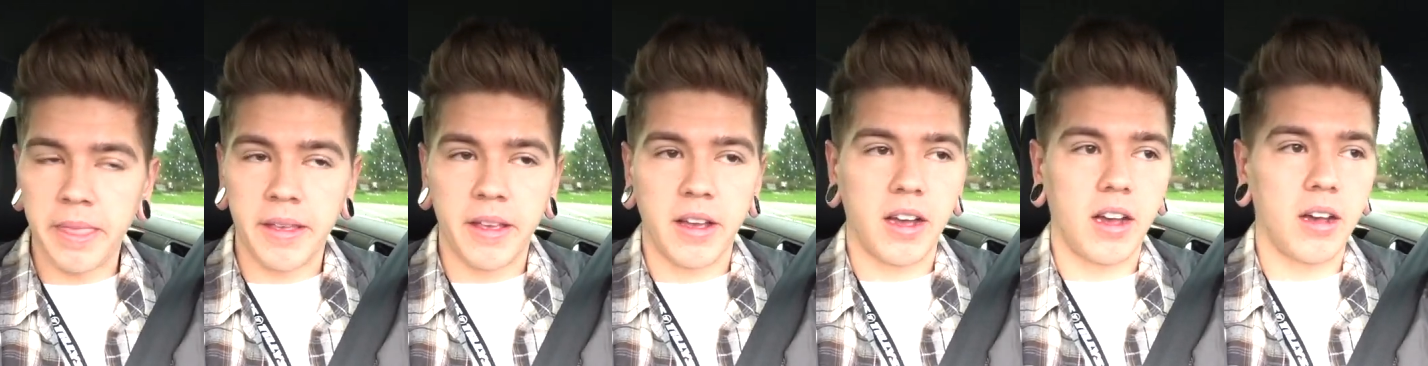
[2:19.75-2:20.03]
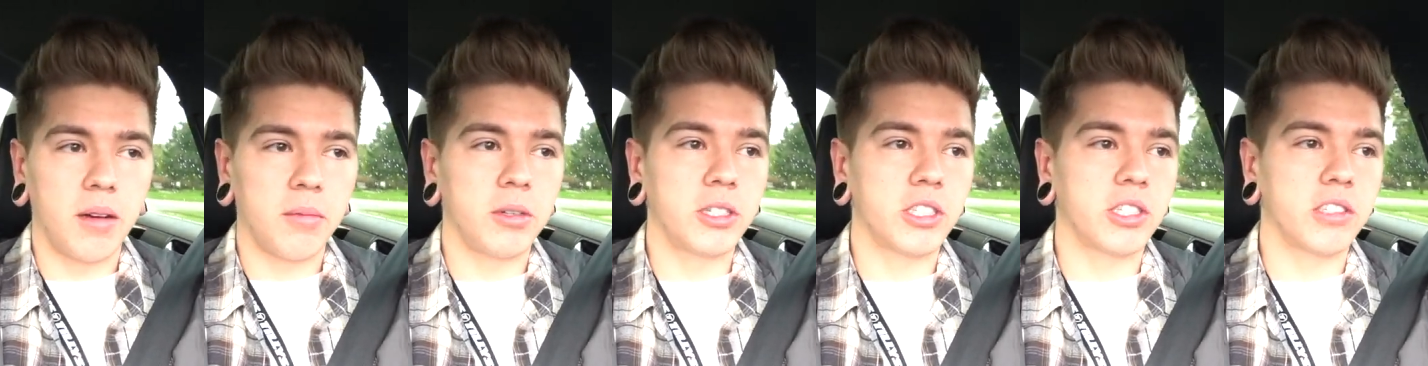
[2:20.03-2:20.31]

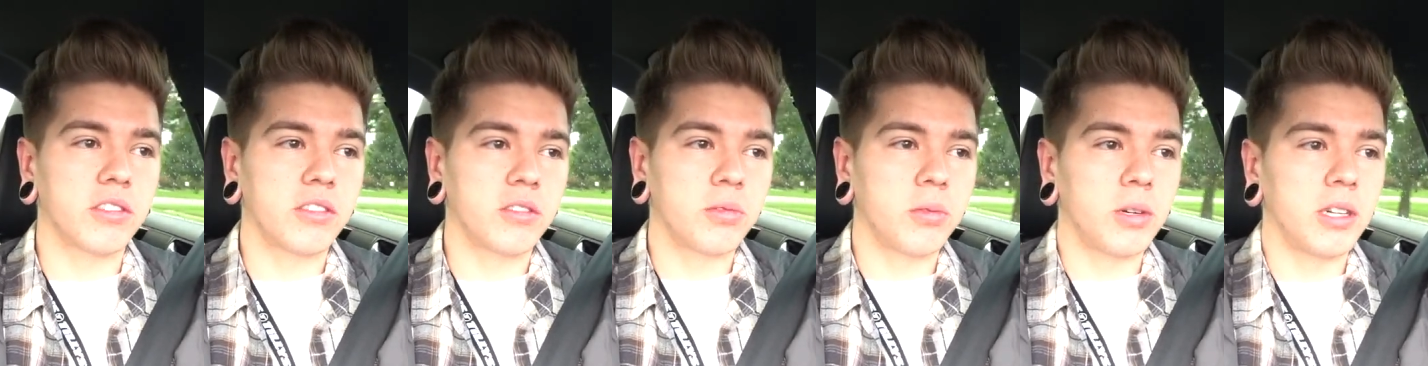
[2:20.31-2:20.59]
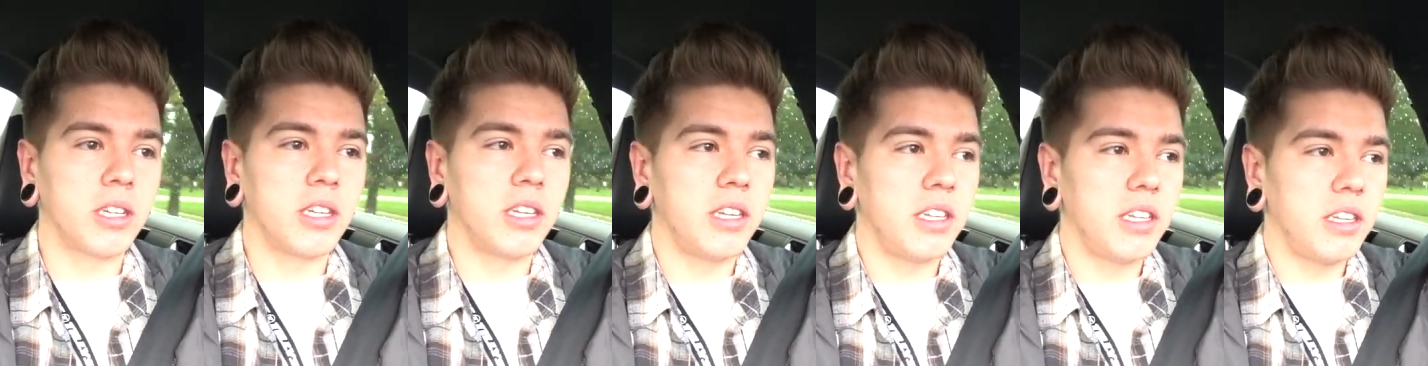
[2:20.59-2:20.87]
um, which is
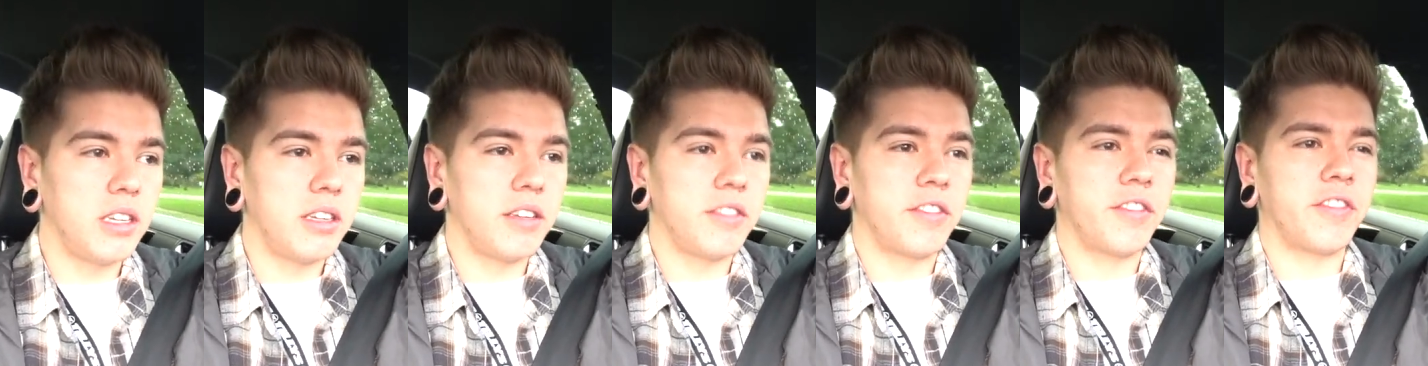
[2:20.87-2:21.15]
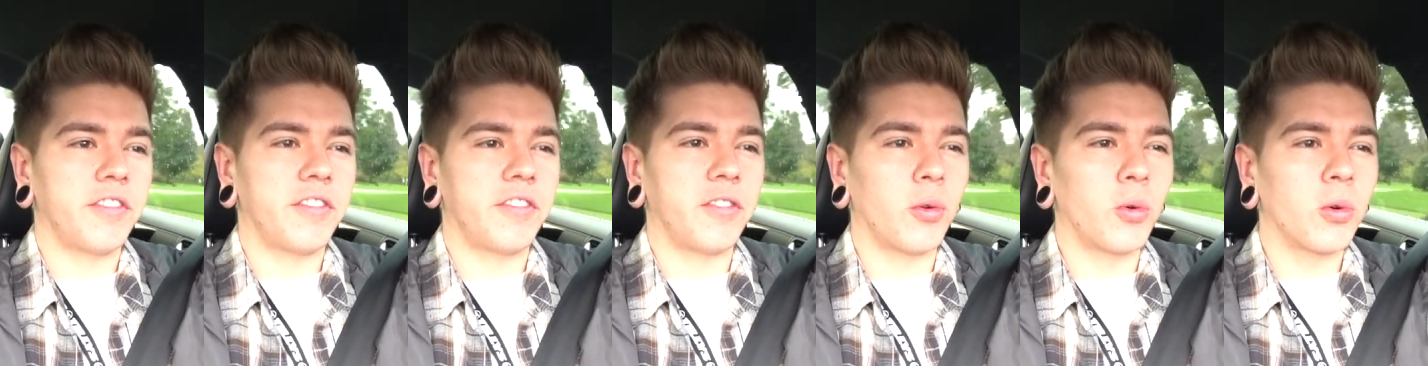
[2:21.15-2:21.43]

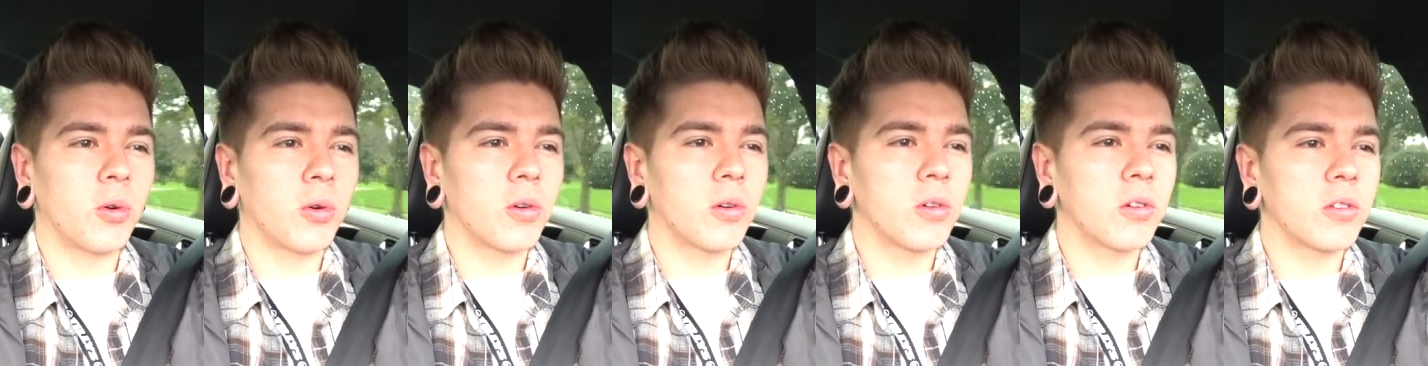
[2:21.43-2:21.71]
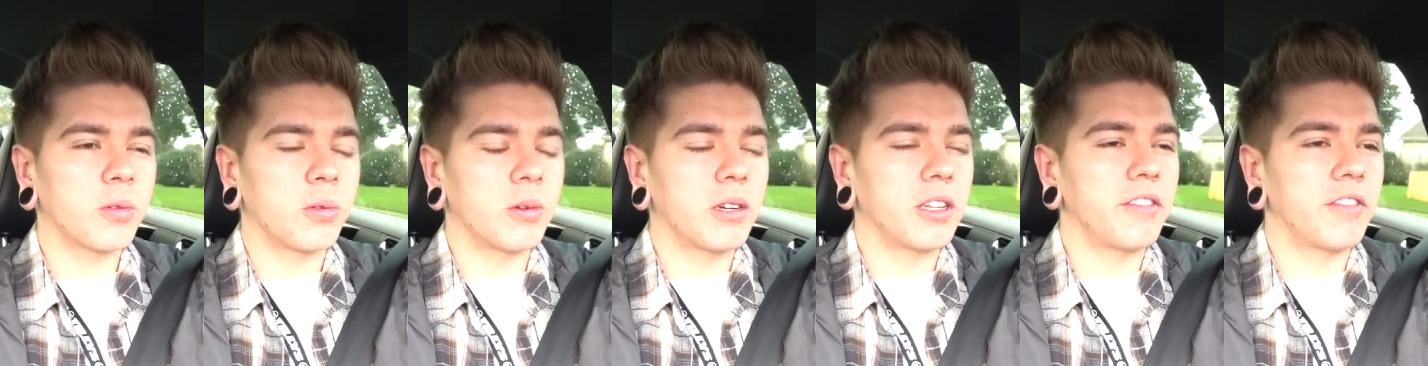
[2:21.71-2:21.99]
24,
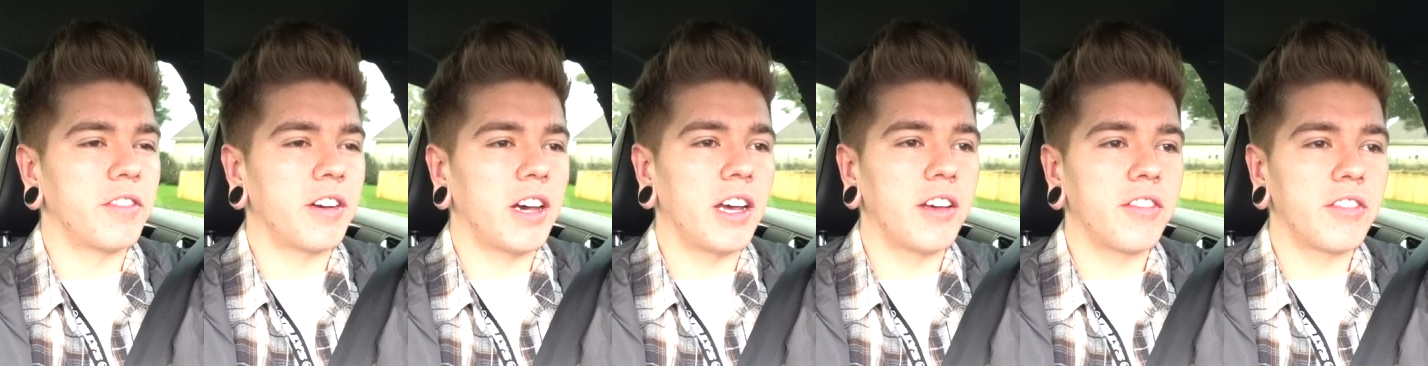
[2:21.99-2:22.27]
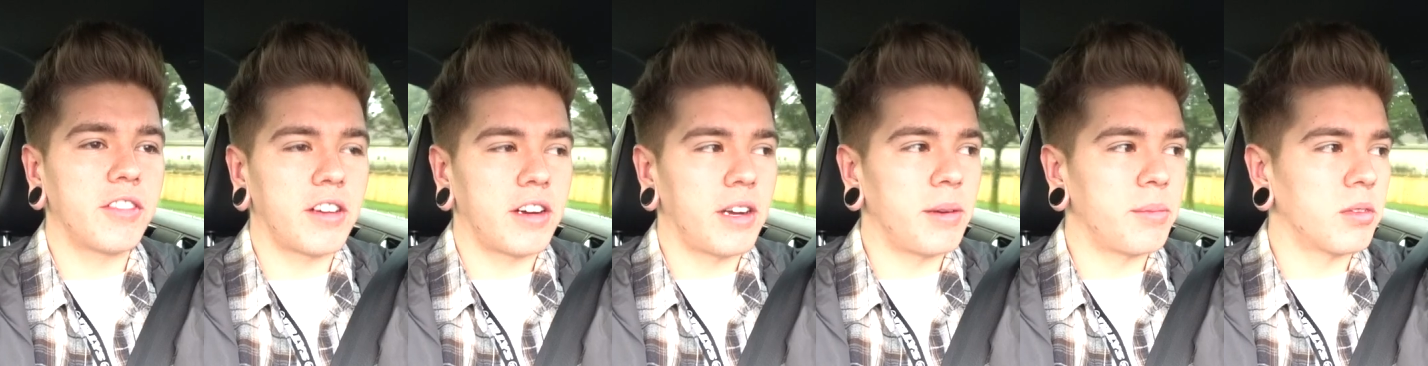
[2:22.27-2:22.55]
25
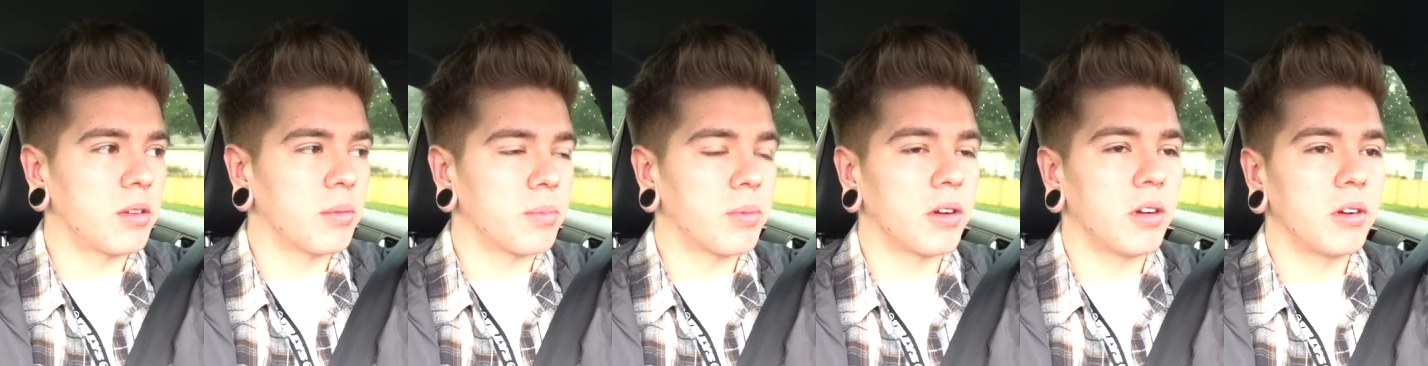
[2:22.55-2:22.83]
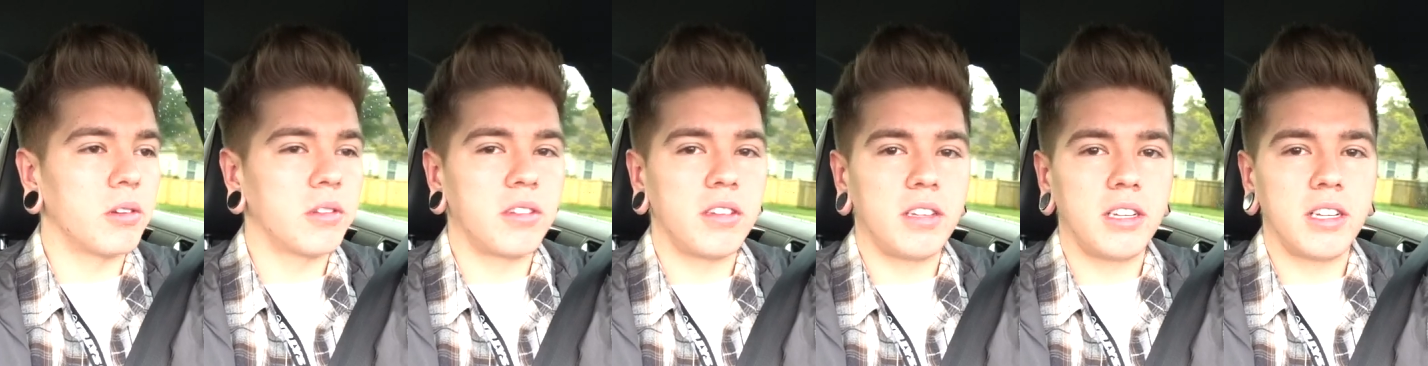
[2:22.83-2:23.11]
grams of
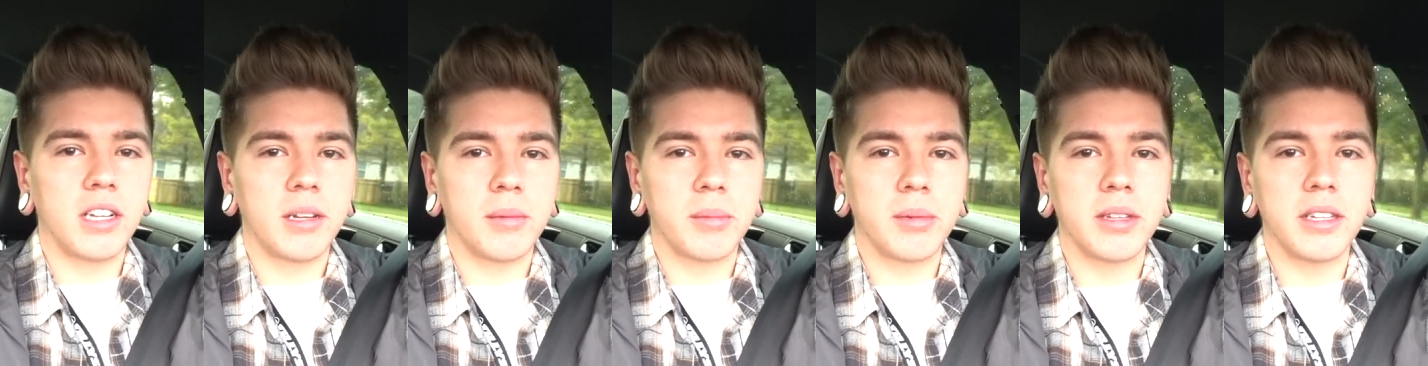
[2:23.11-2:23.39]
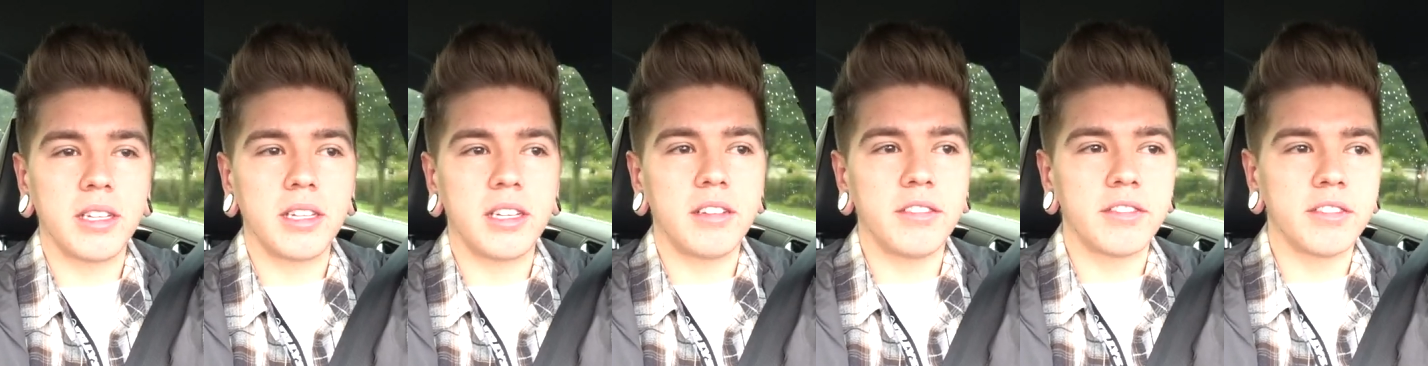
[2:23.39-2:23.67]
protein, I
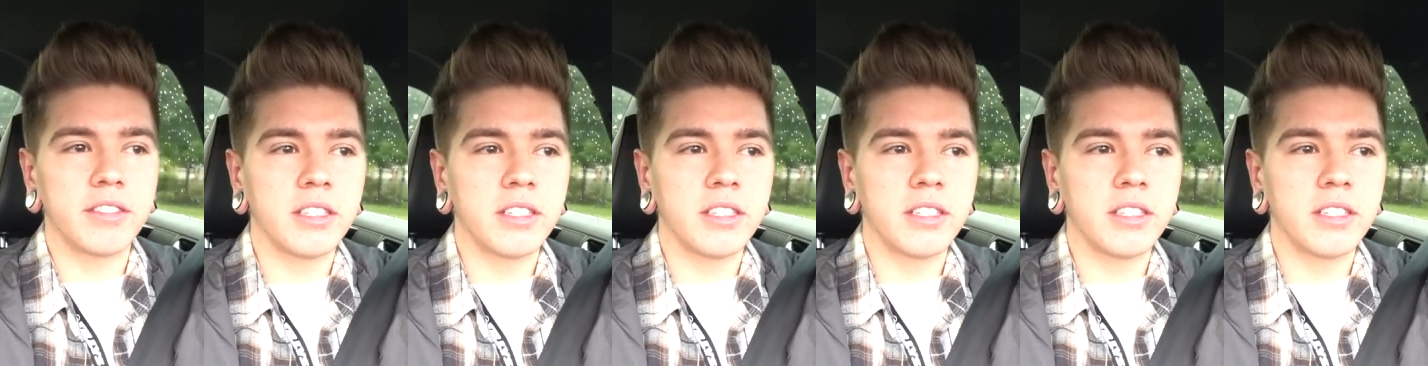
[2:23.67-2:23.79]
believe.